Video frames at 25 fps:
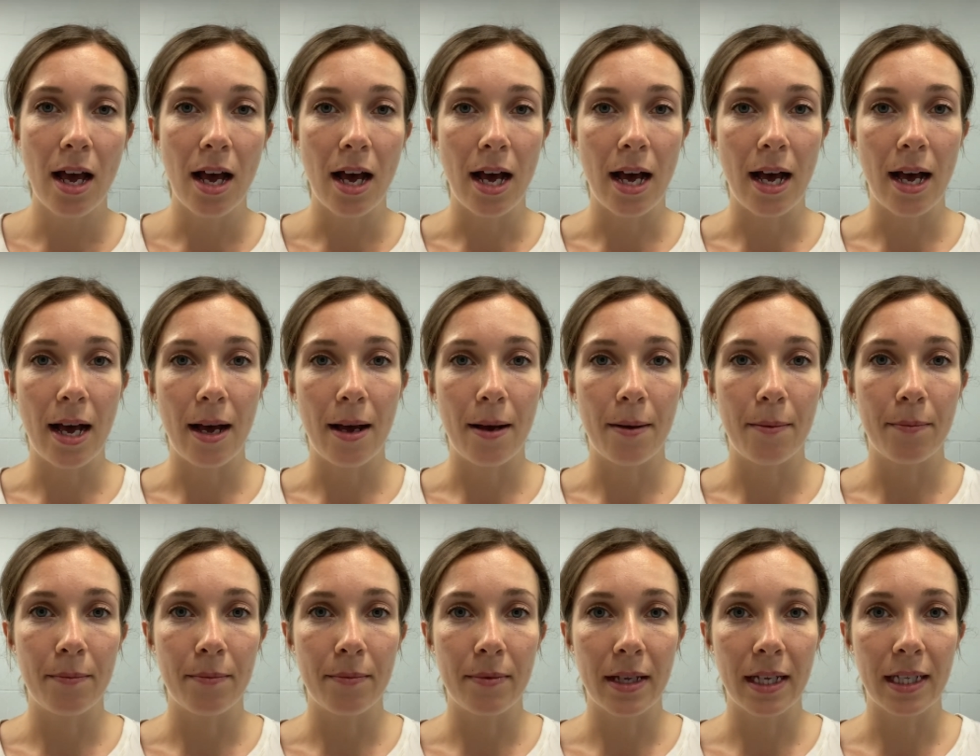
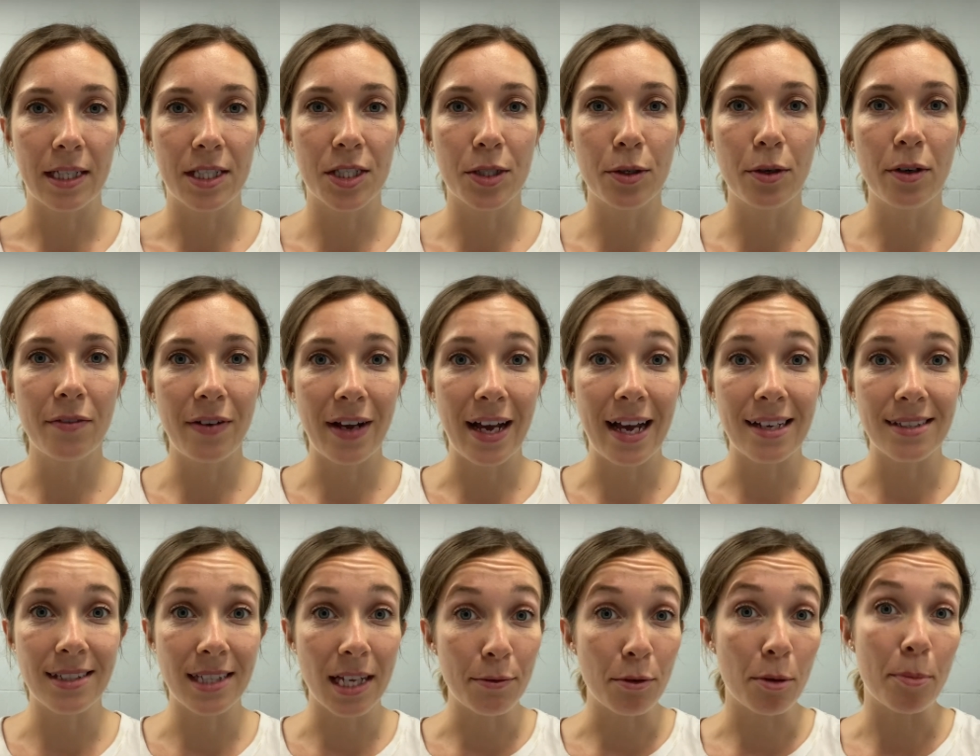Um, it sort of
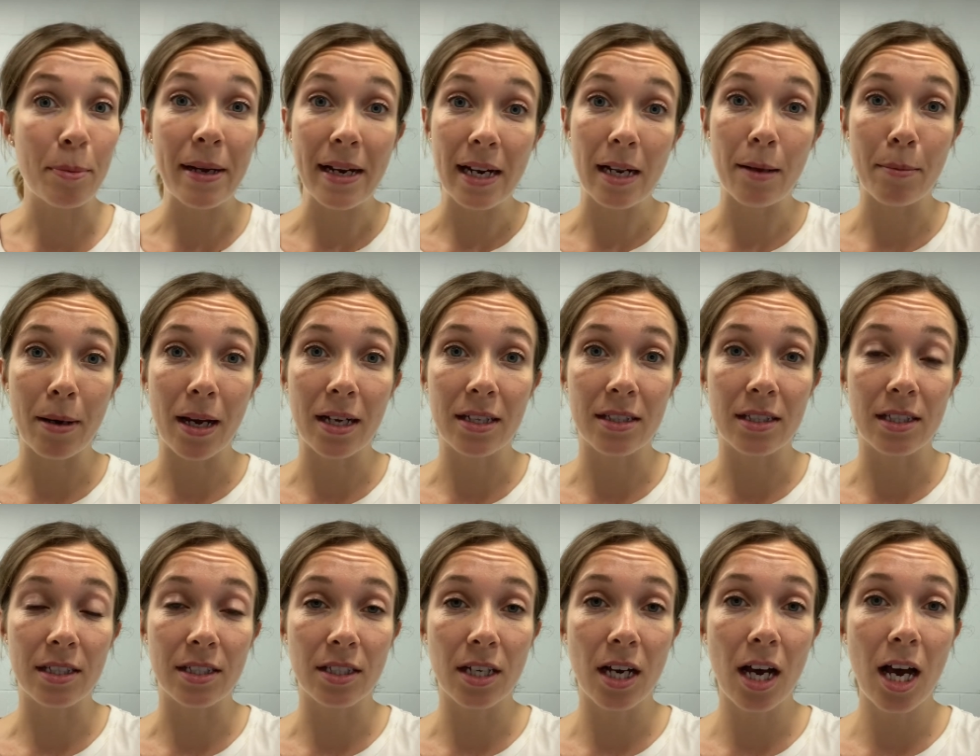has that repeating back to
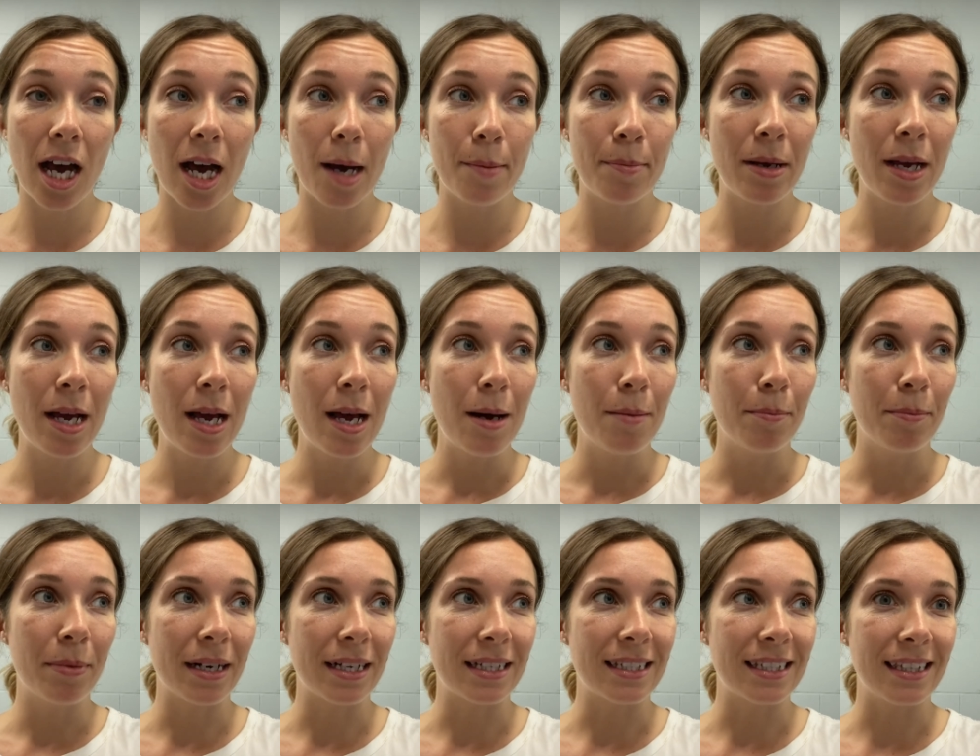the top,
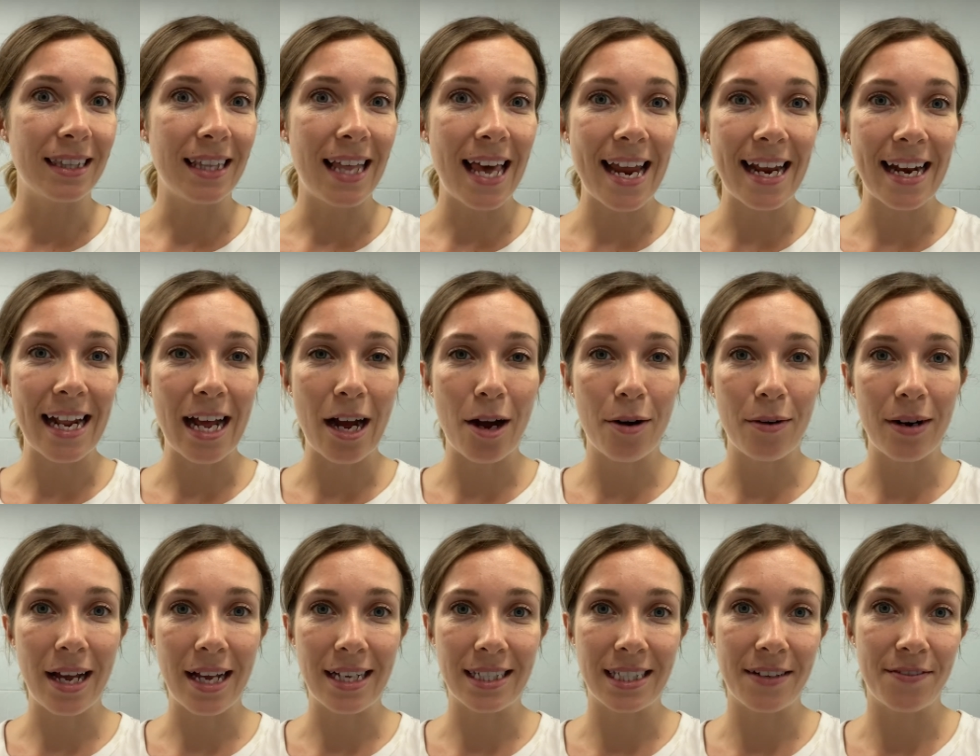but it's laid out
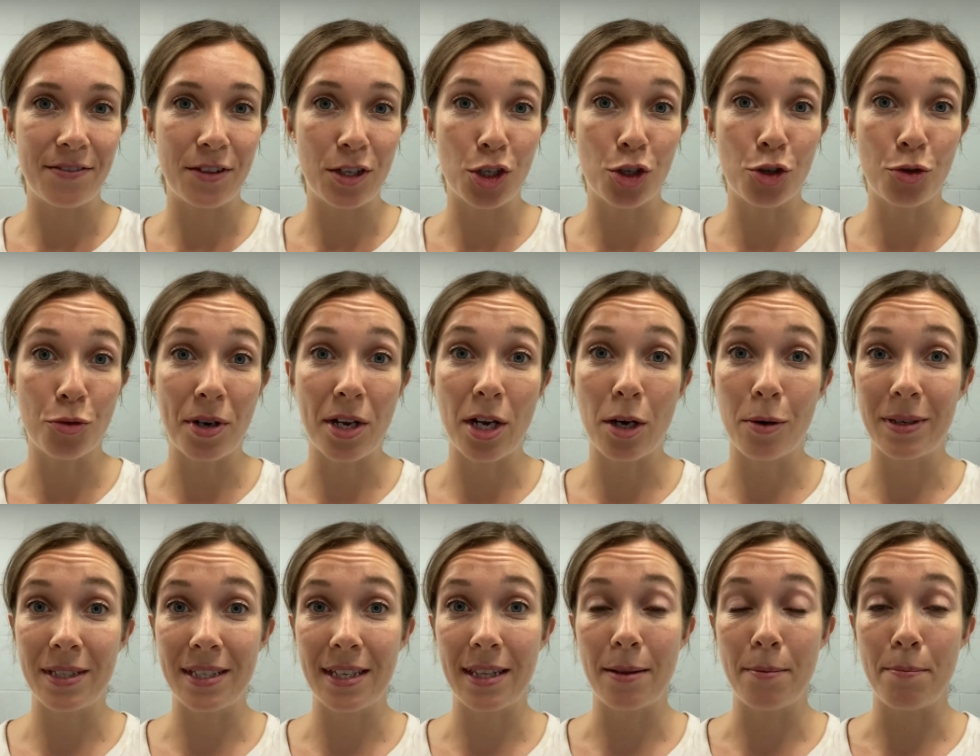as if the trio
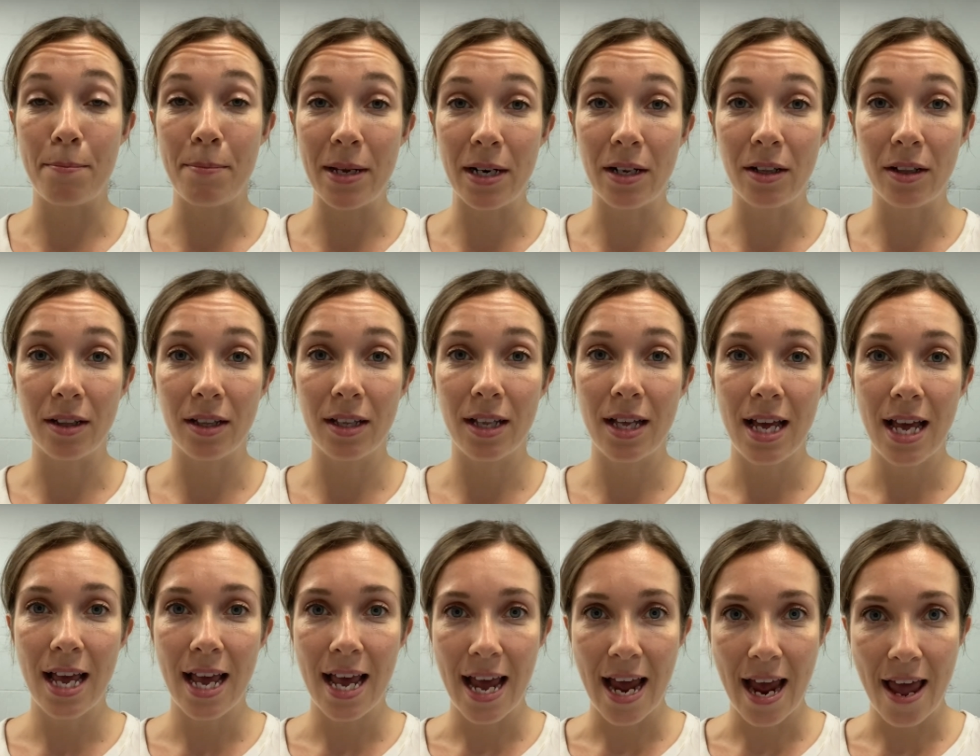is in the middle.
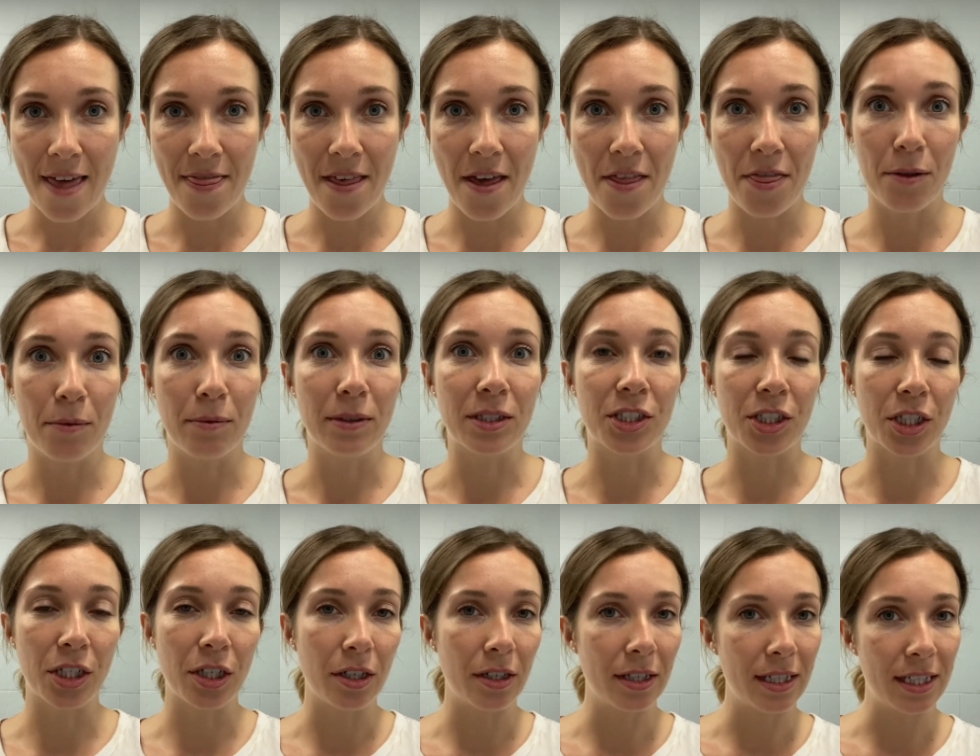And then the
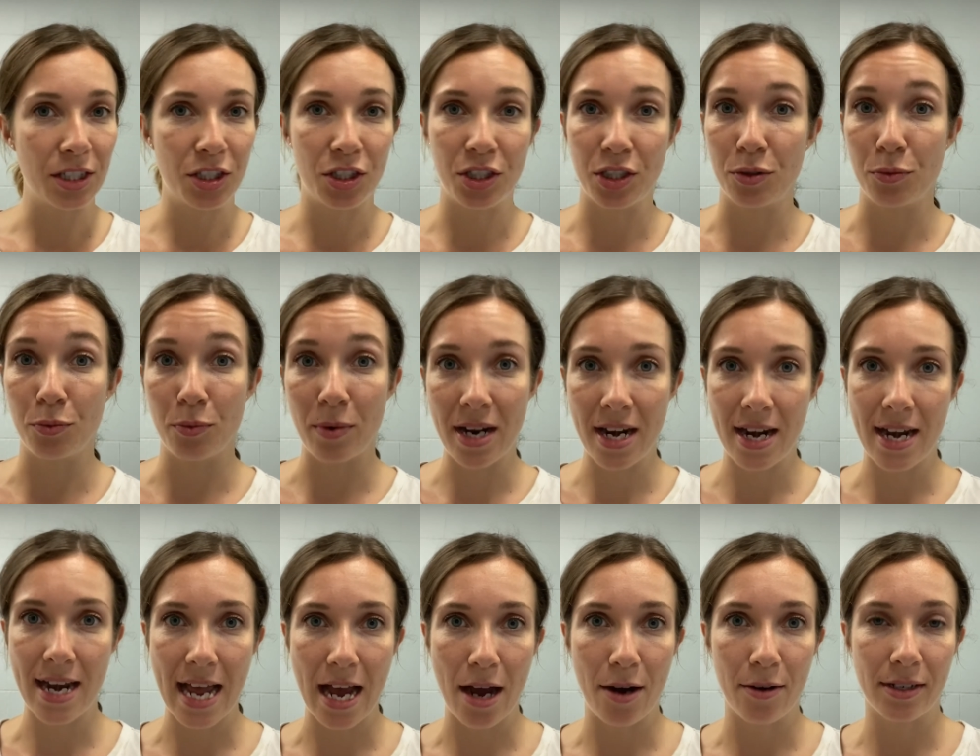return is just
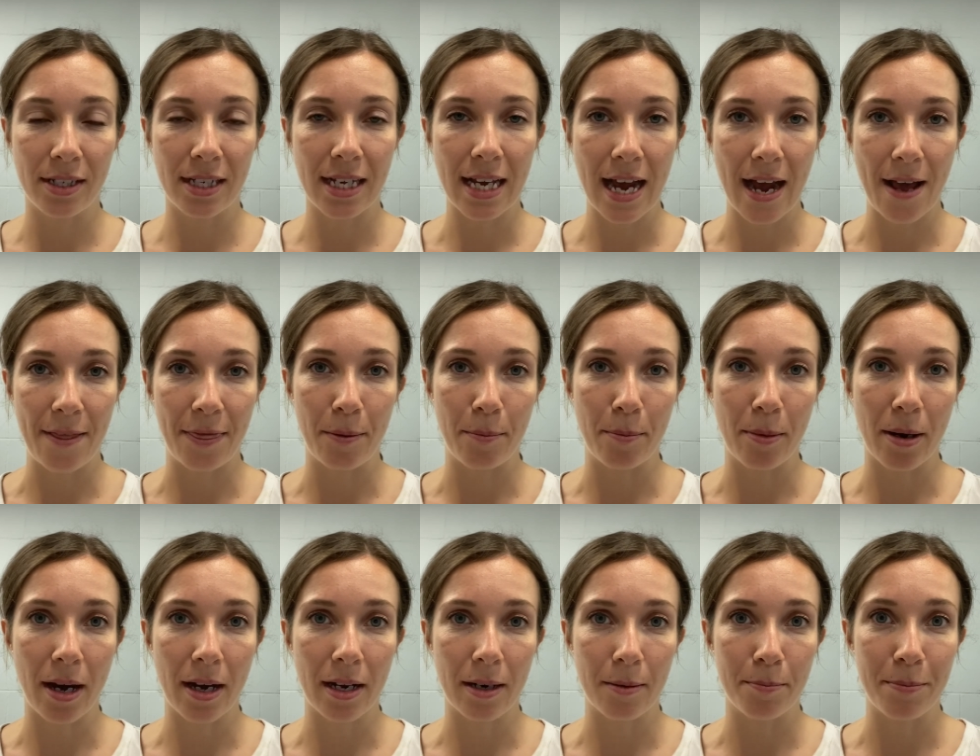written out at the
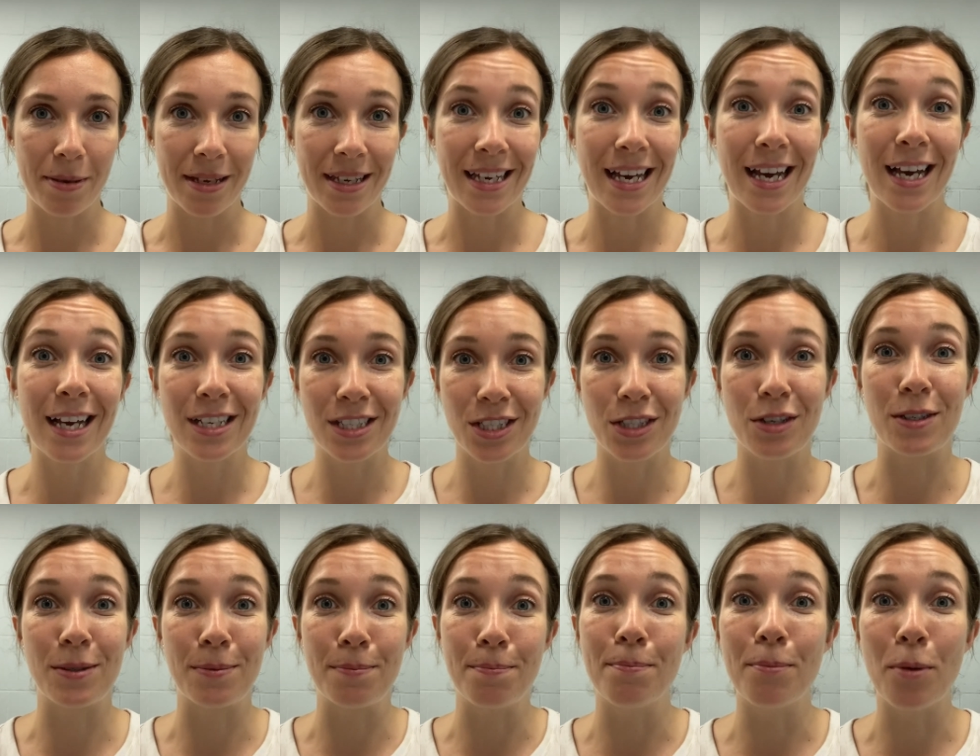bottom because
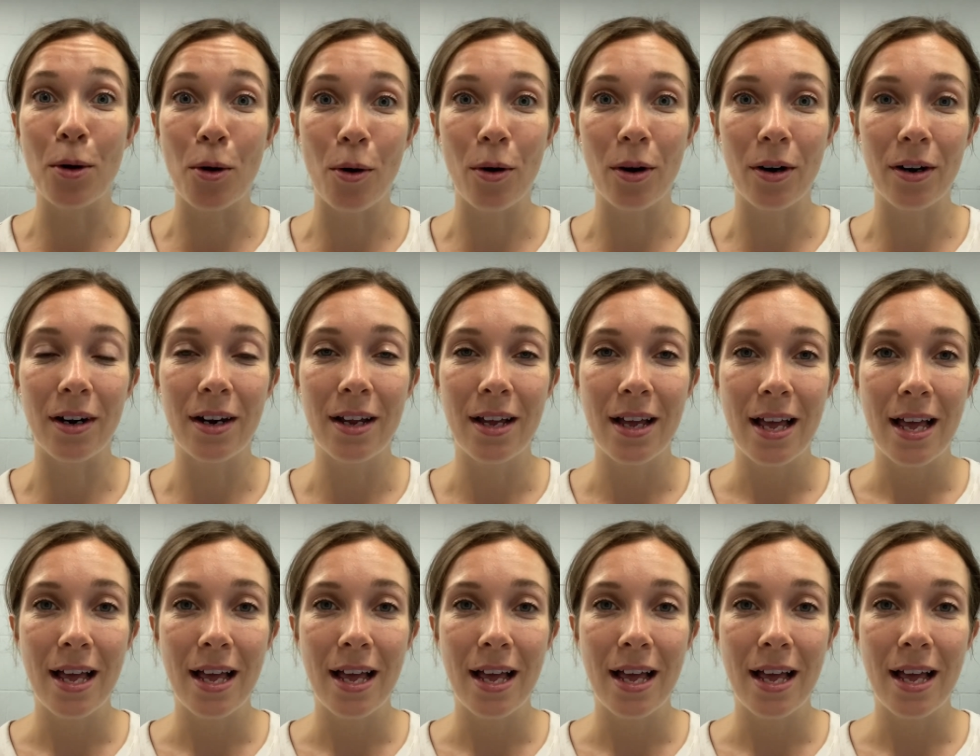there's more